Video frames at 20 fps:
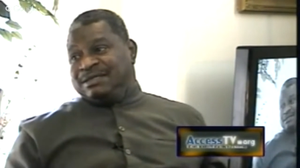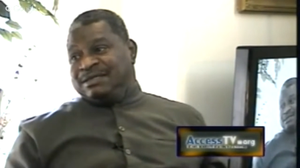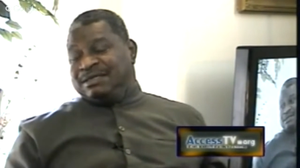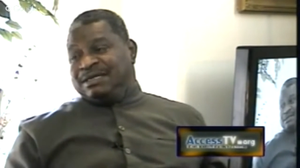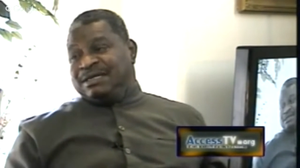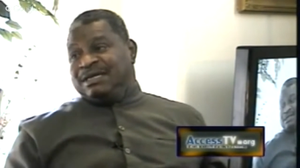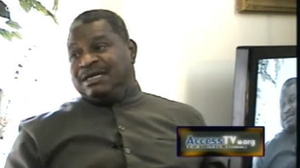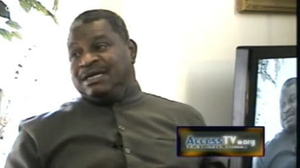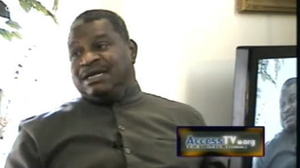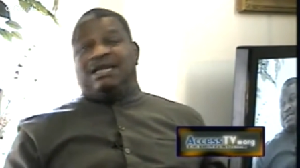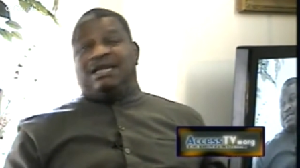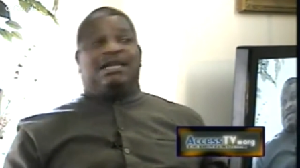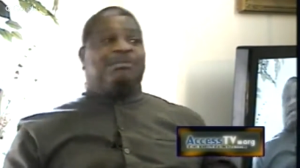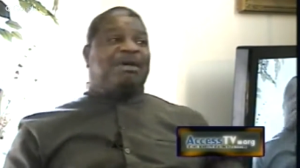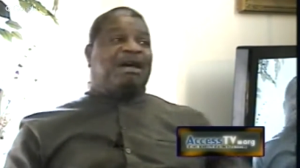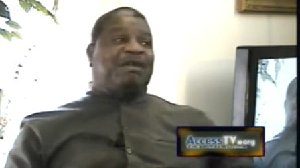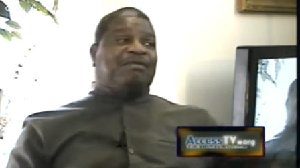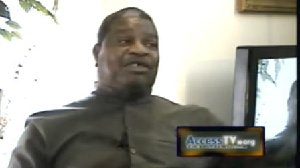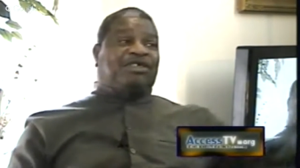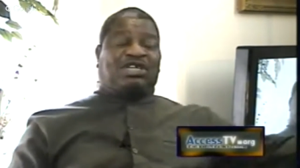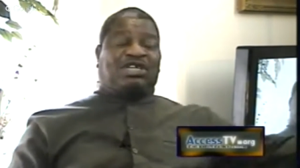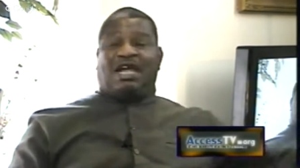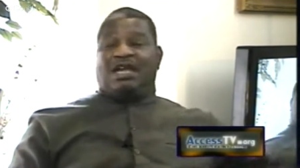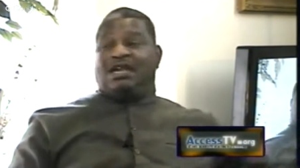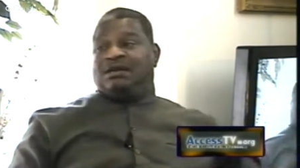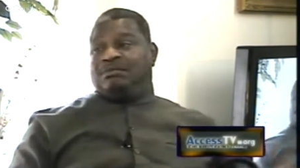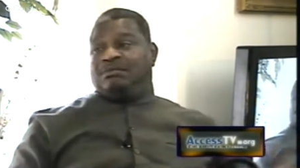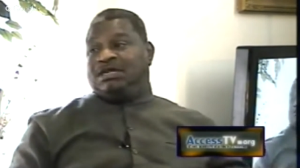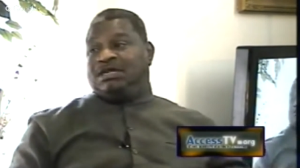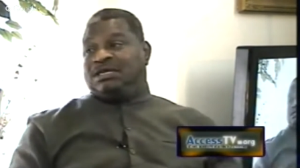You know, they didn't even have a
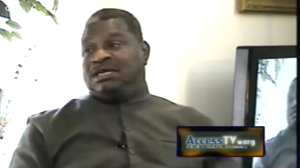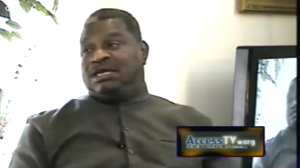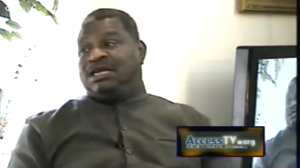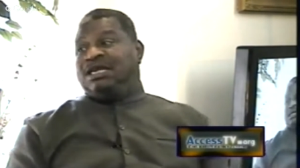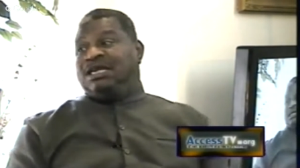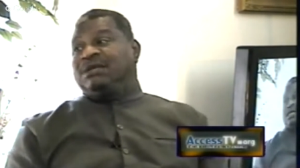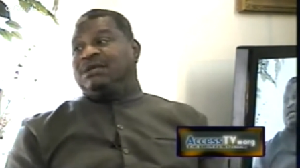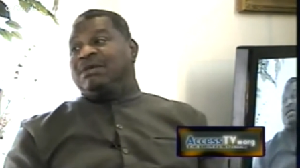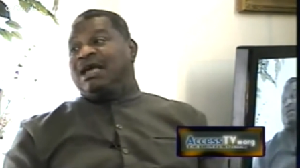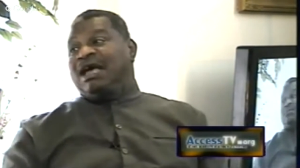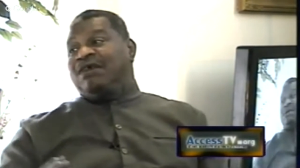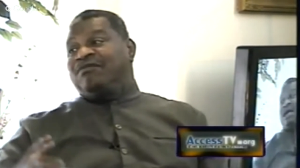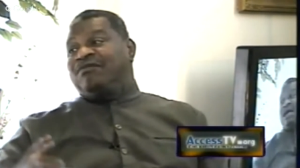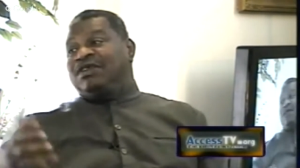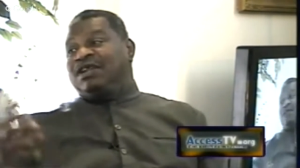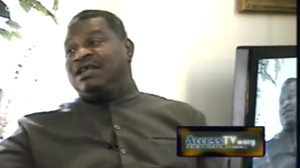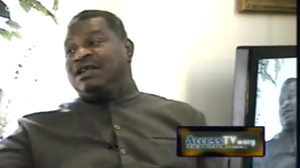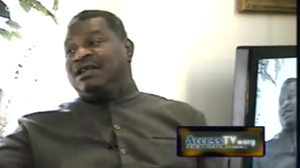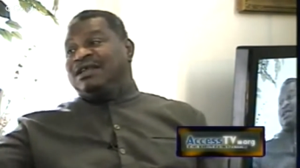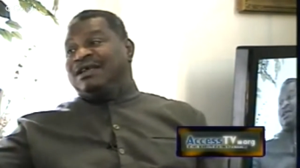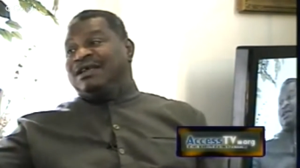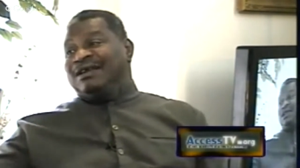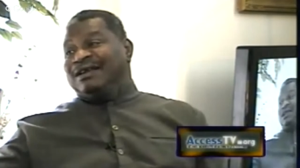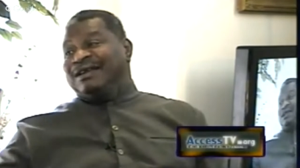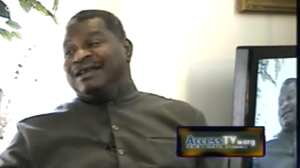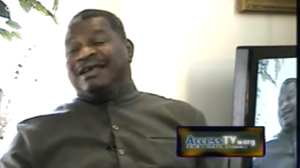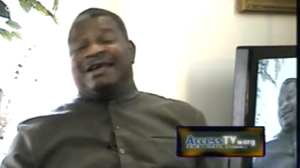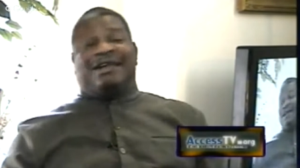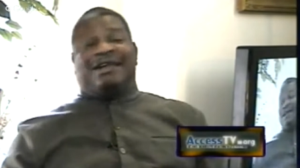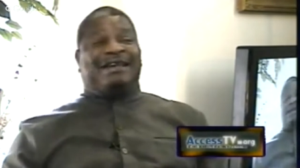Chinaman, they didn't even have an Indian,
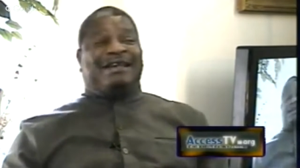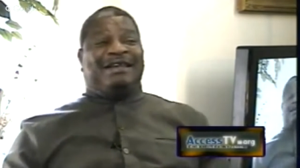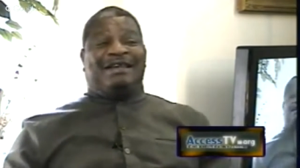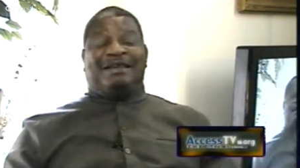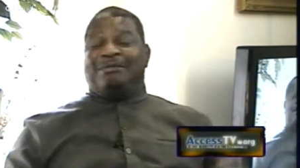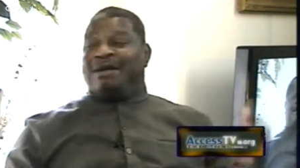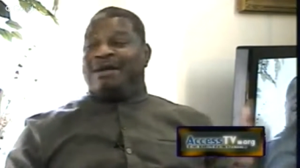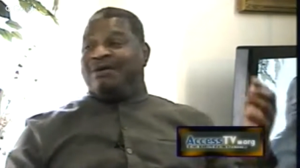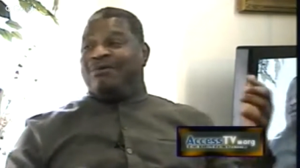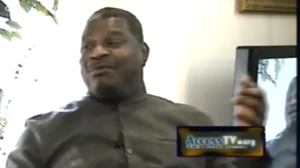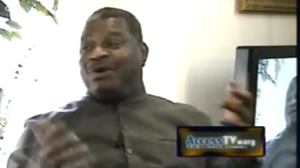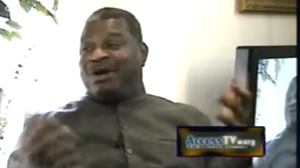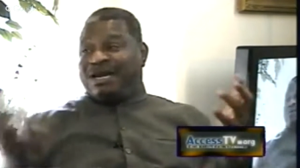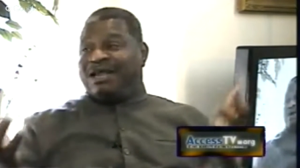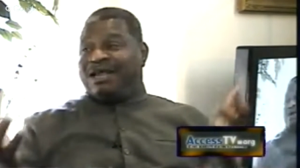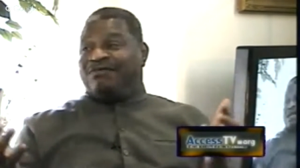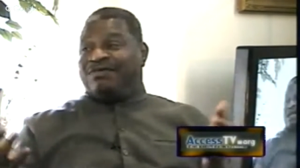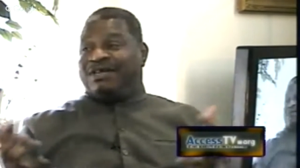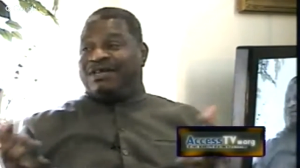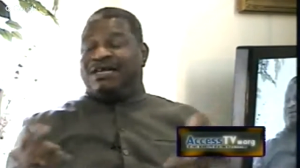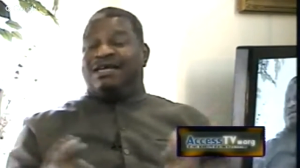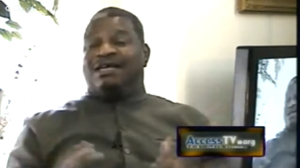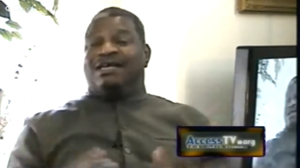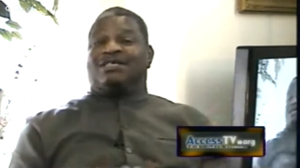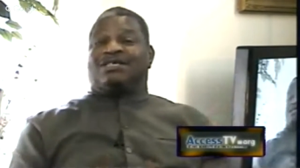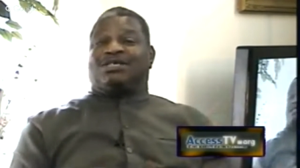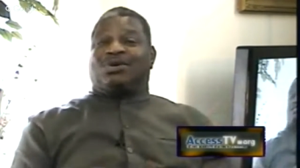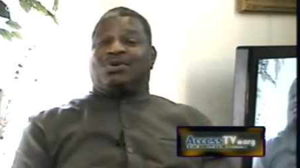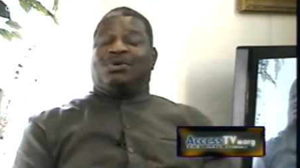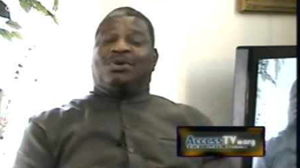yeah. They didn't even have whatever.
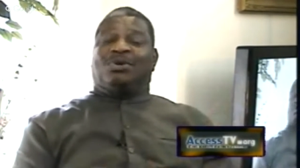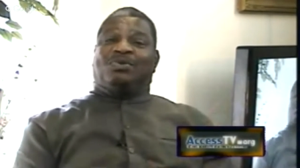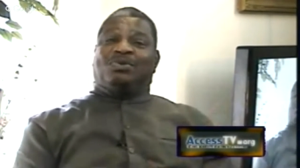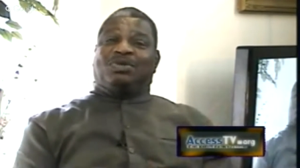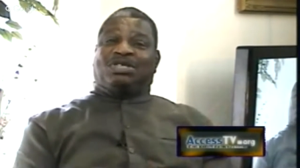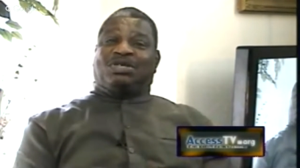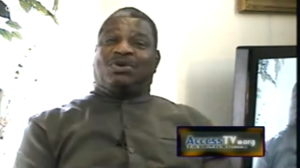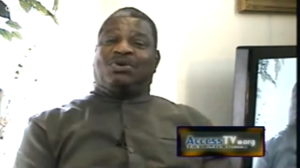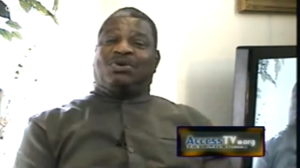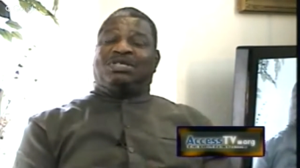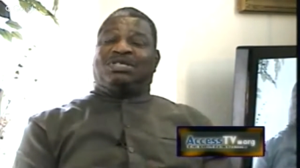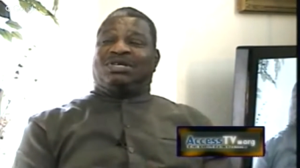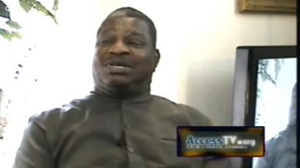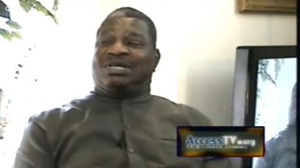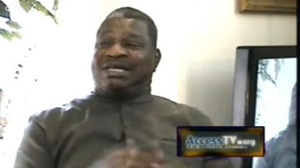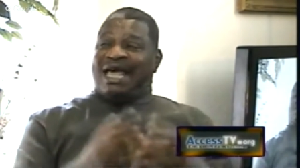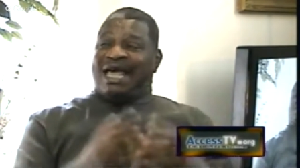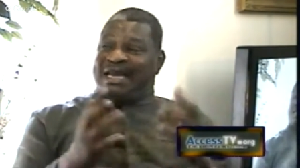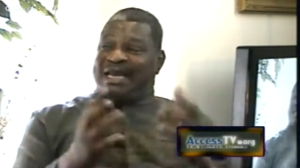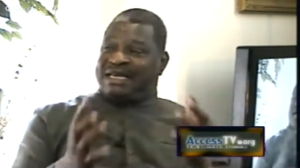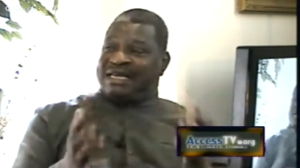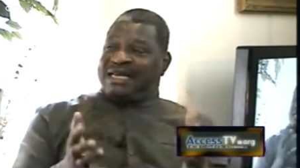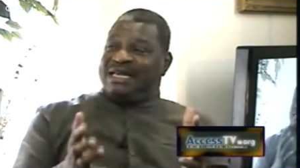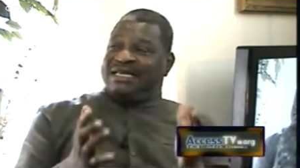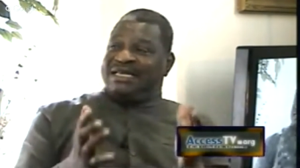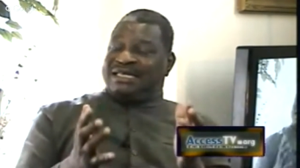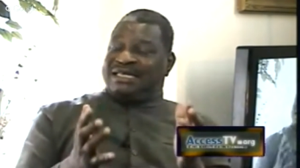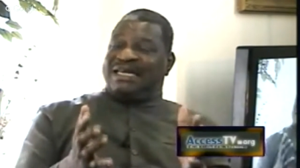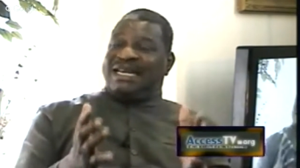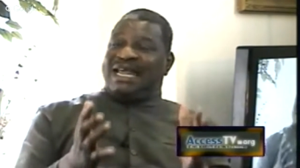So, so, so that
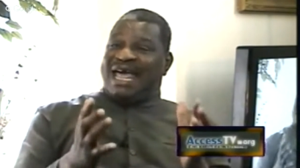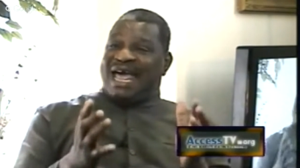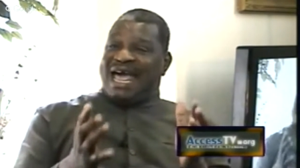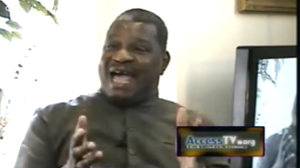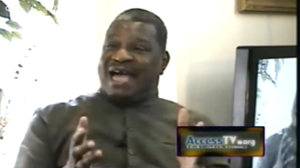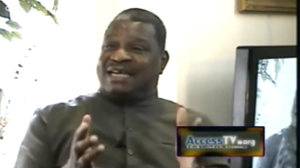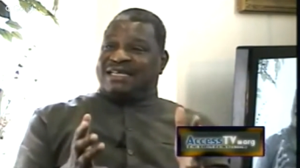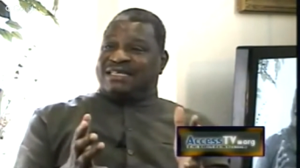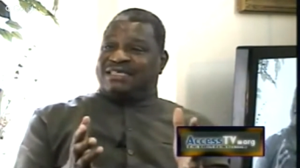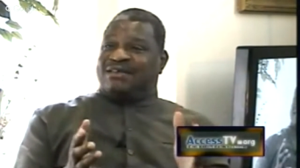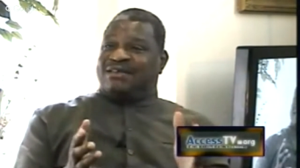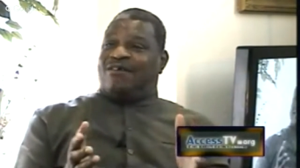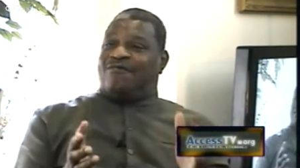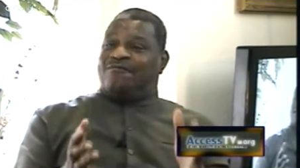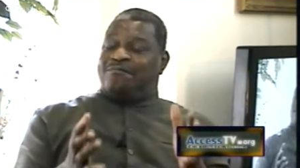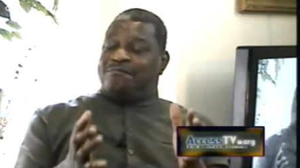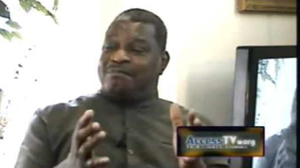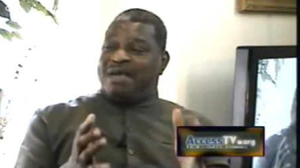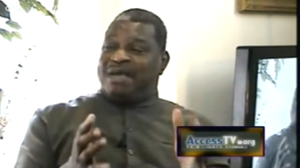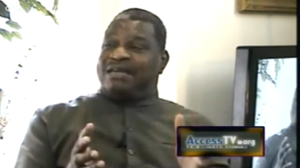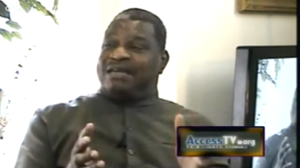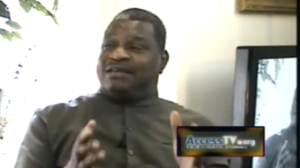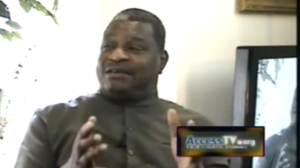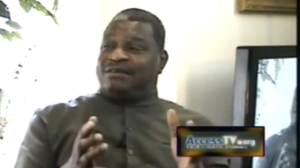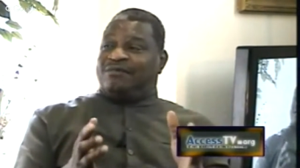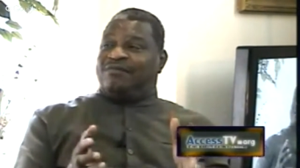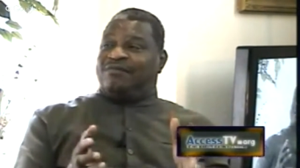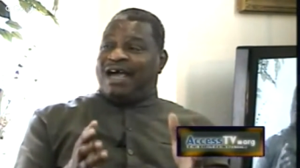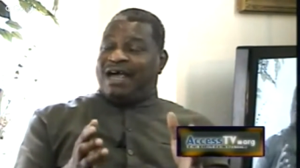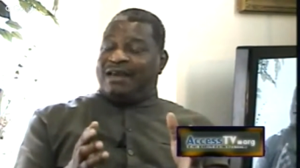is an act of
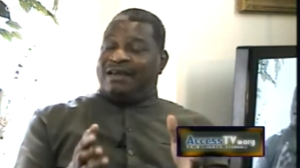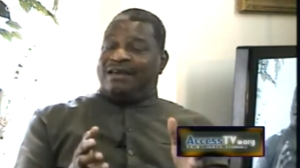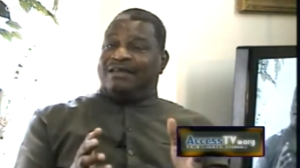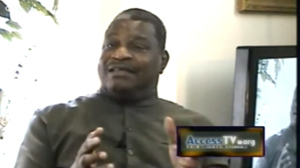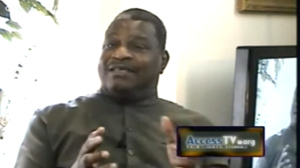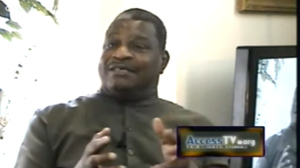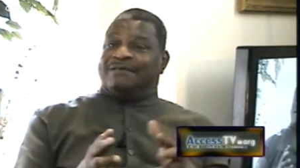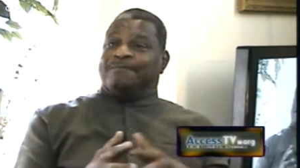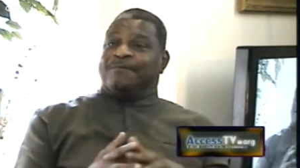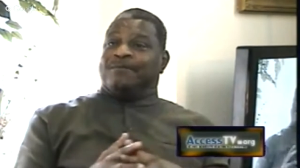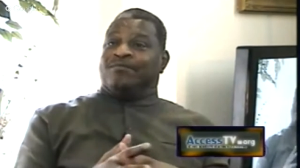mental violence,